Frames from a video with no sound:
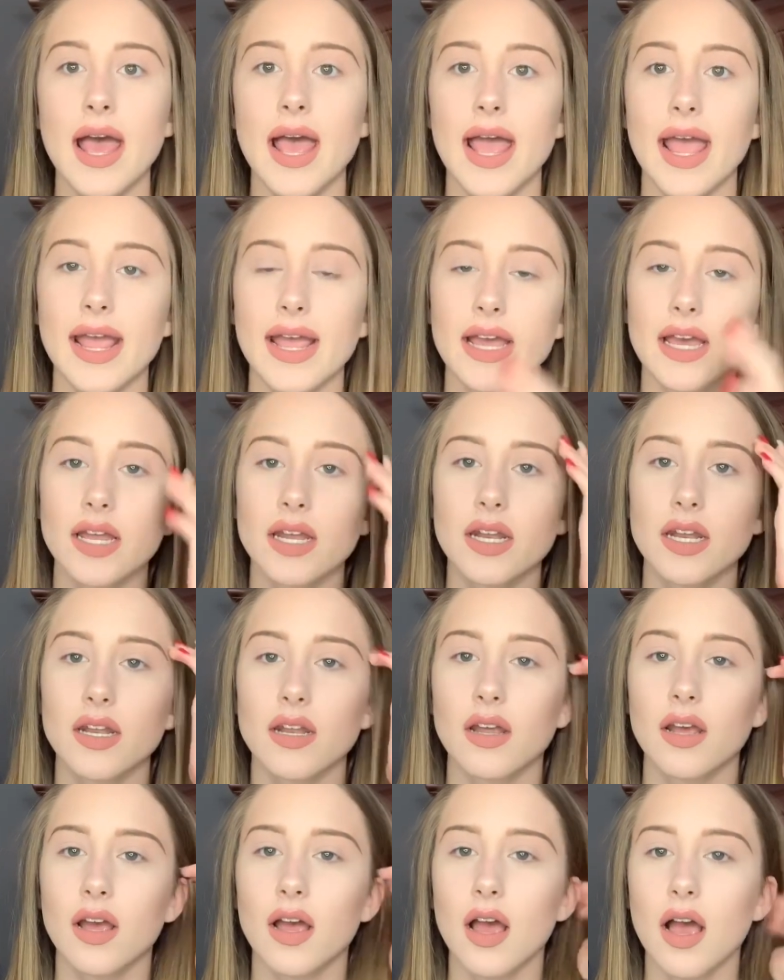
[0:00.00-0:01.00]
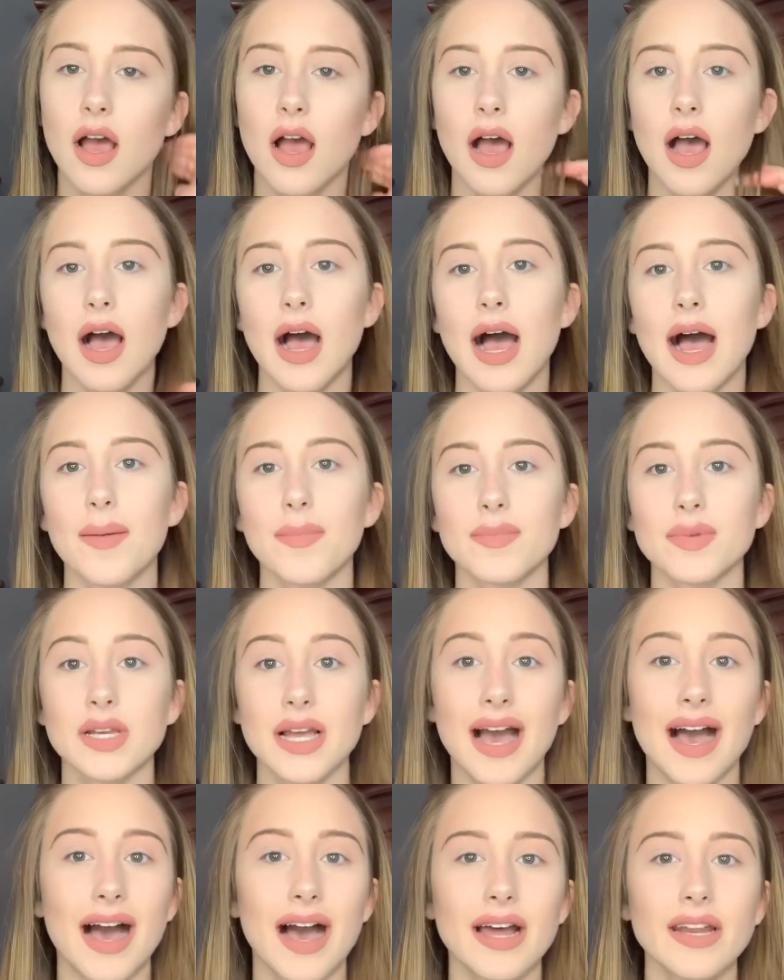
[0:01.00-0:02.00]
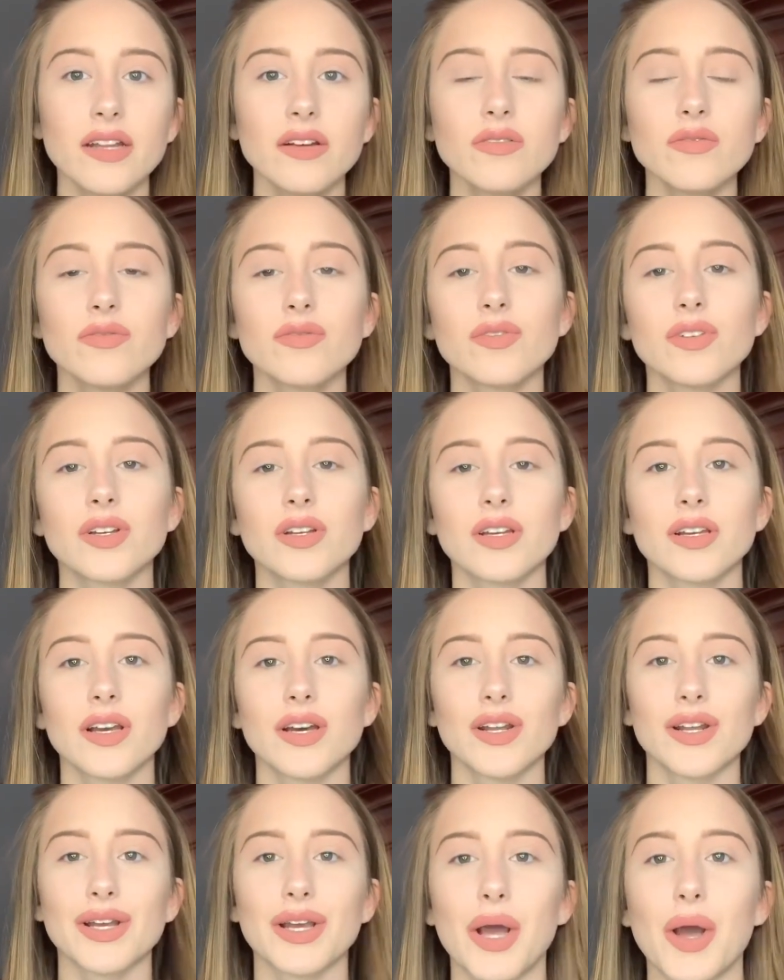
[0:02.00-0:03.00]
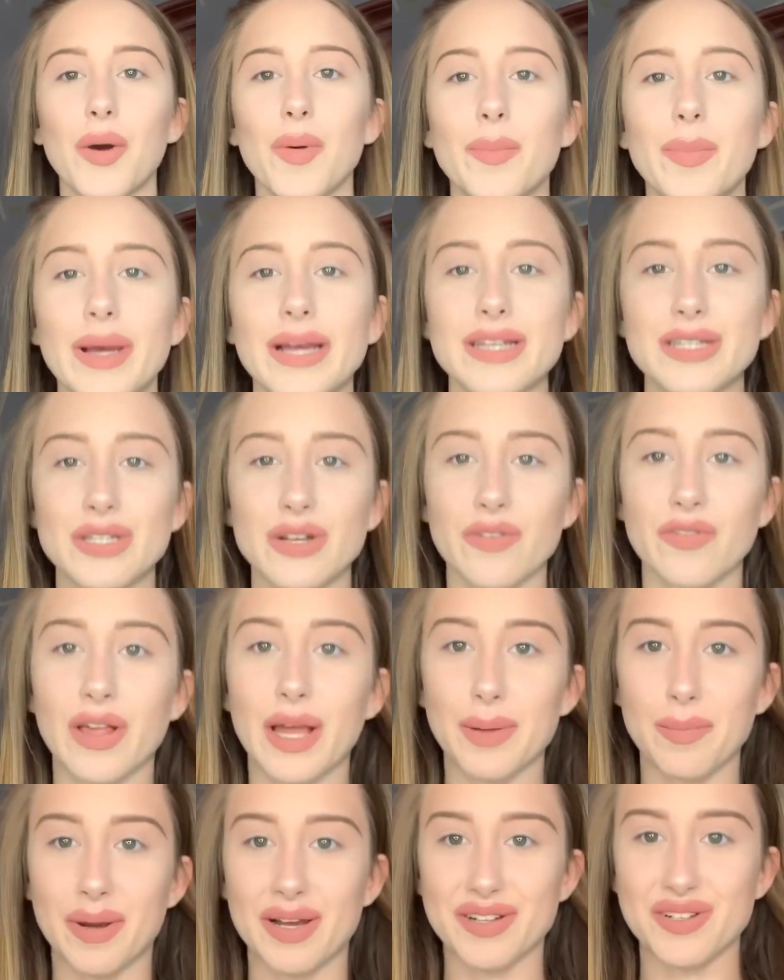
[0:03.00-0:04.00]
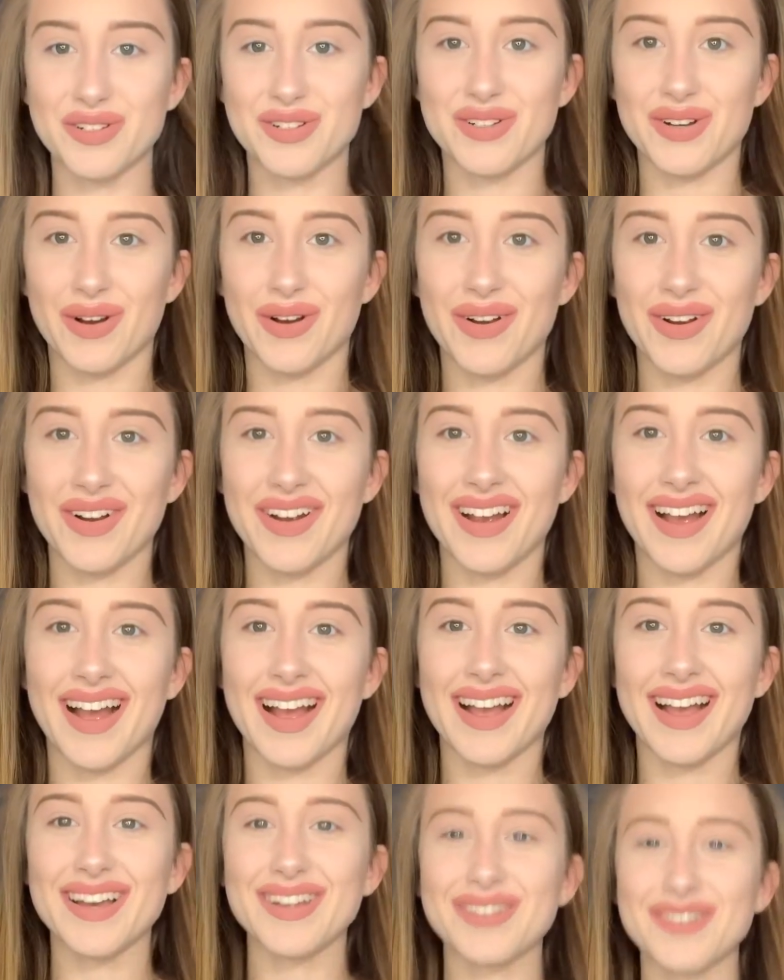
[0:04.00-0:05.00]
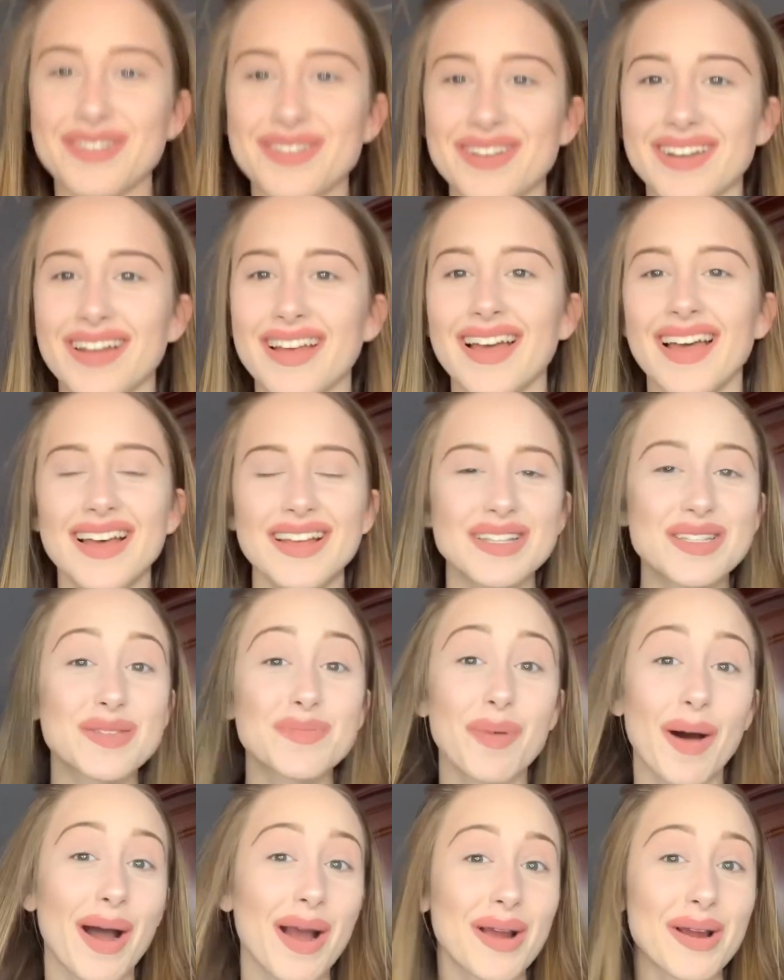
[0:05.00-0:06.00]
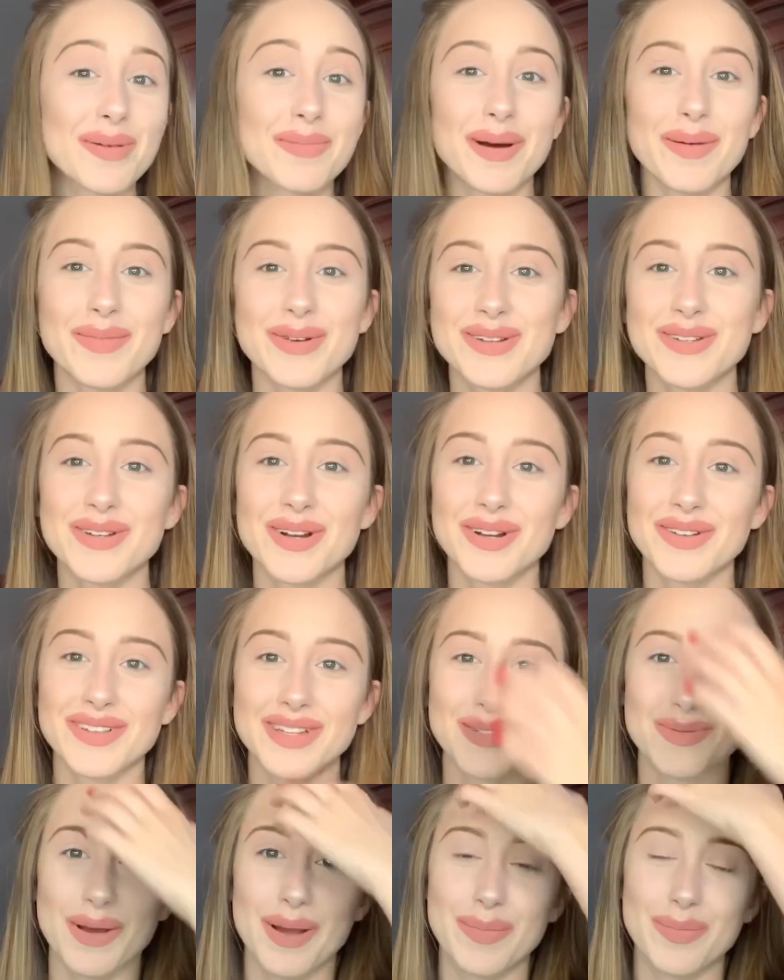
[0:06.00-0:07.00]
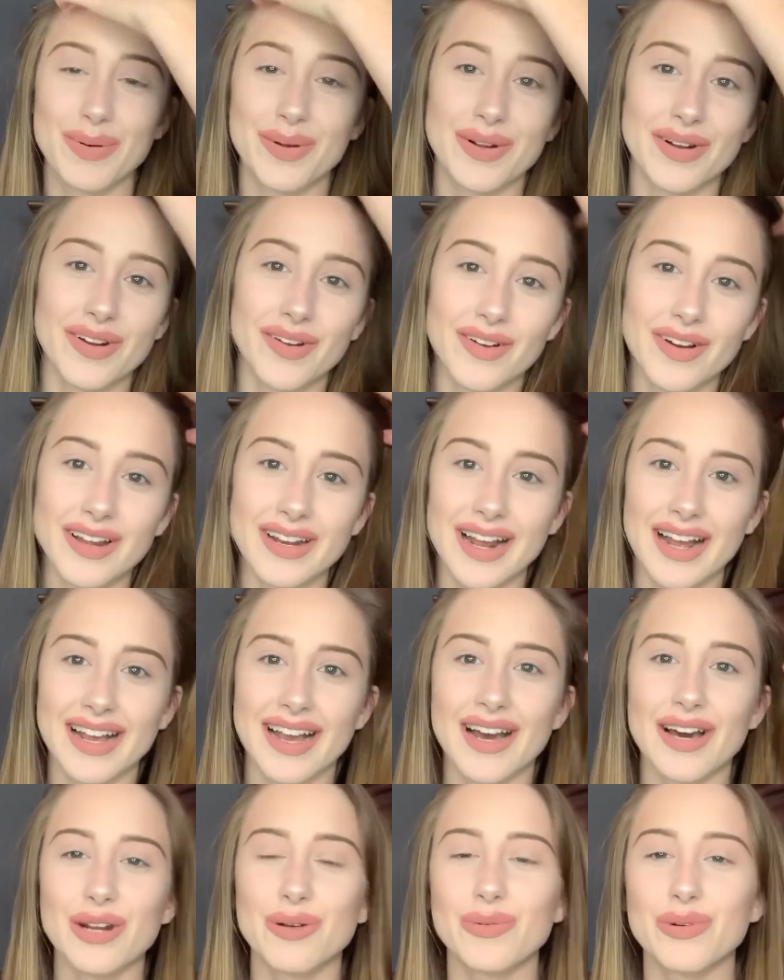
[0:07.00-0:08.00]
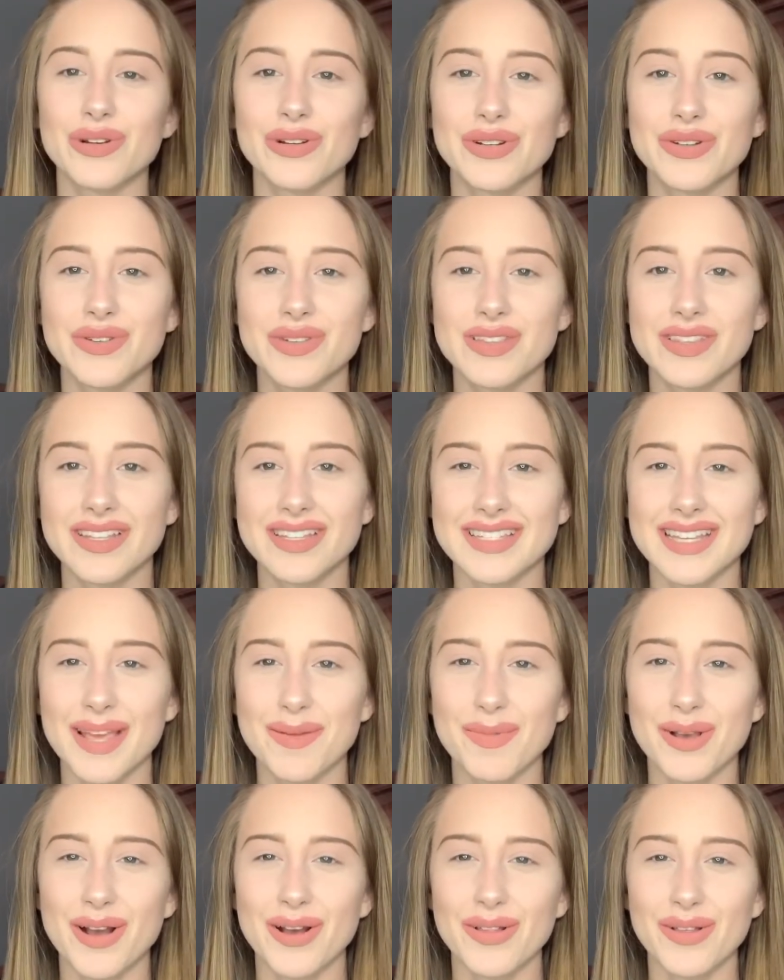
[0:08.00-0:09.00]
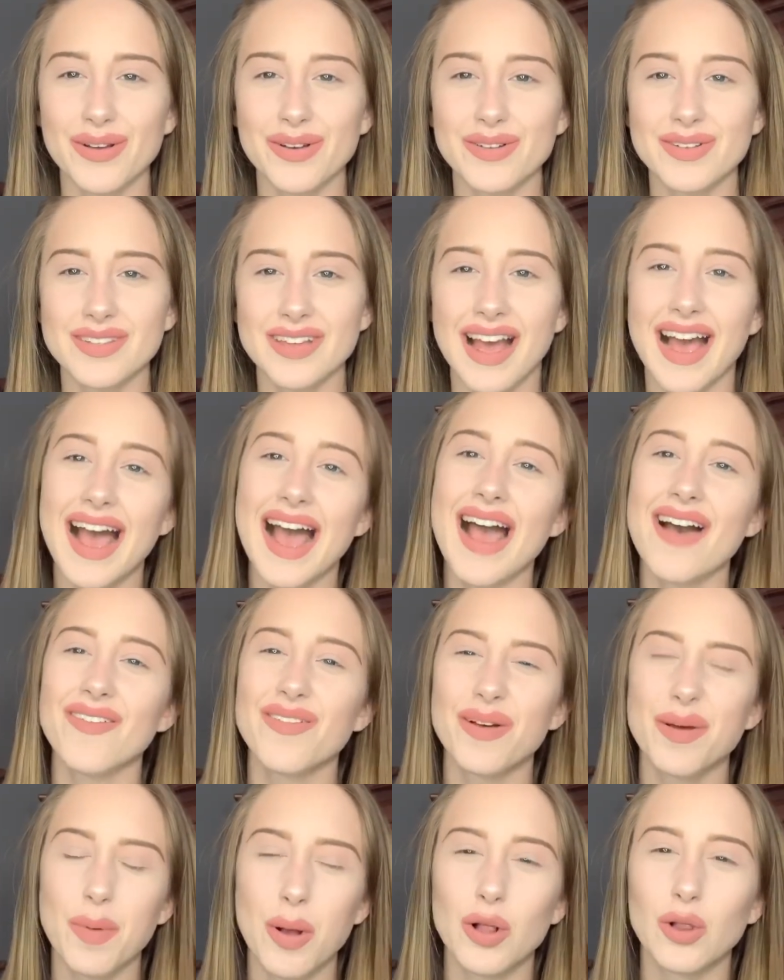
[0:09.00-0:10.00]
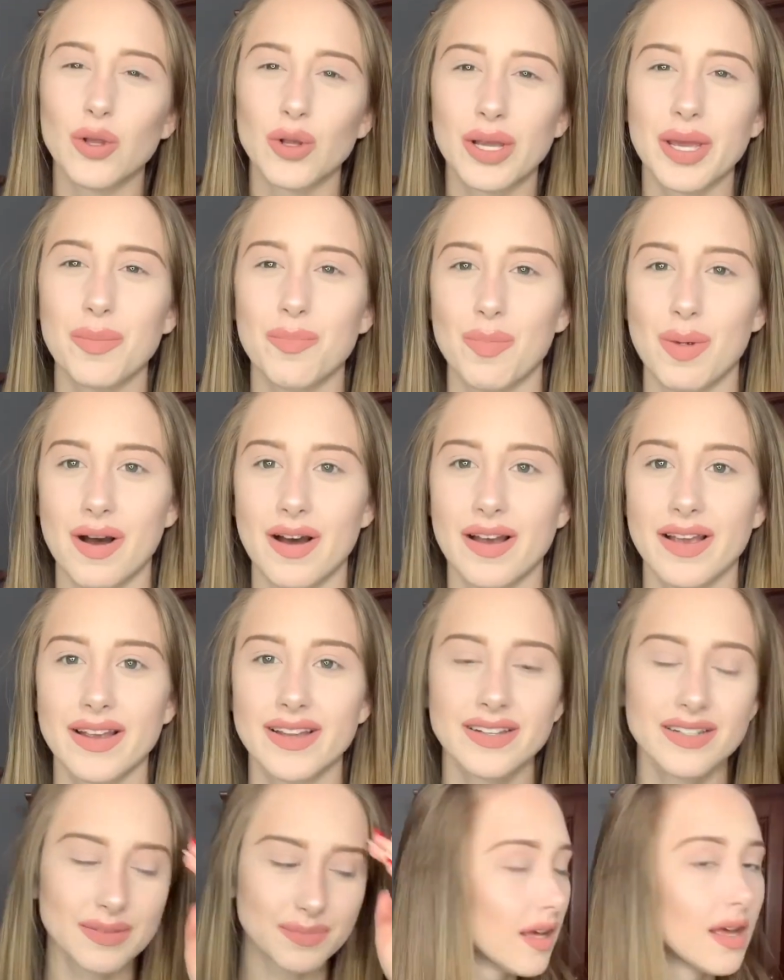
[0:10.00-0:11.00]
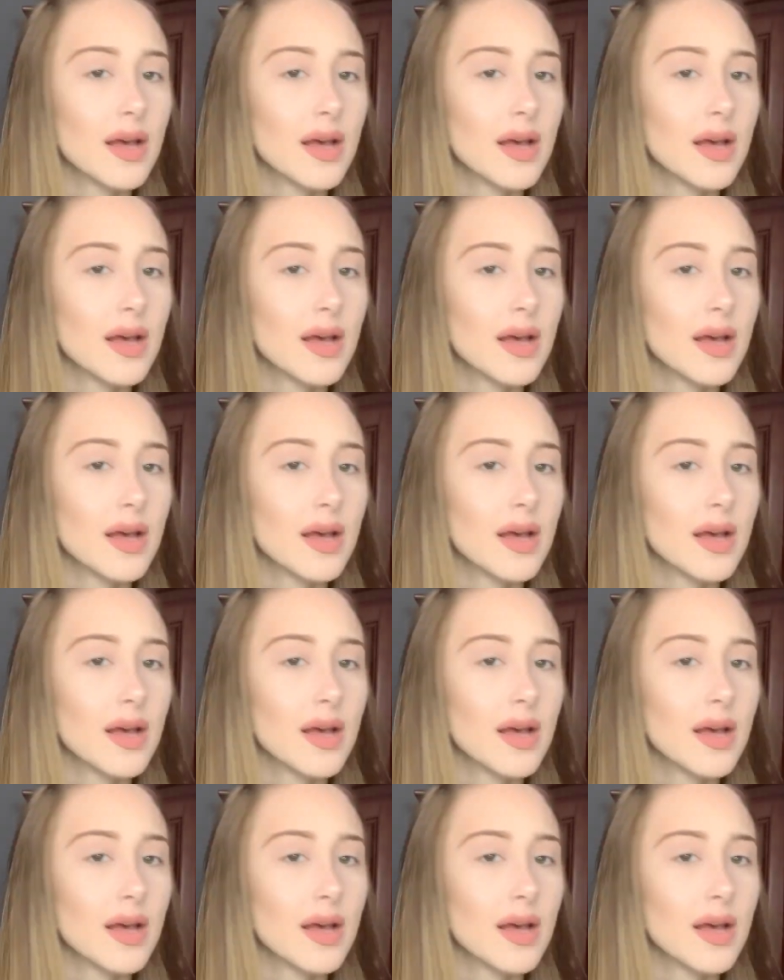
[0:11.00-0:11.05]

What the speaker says: And I'm kind of gonna go based off like my shirt. I got inspired by my shirt and that's why I put it on. I kind of want to do the same colors. I have a look in mind.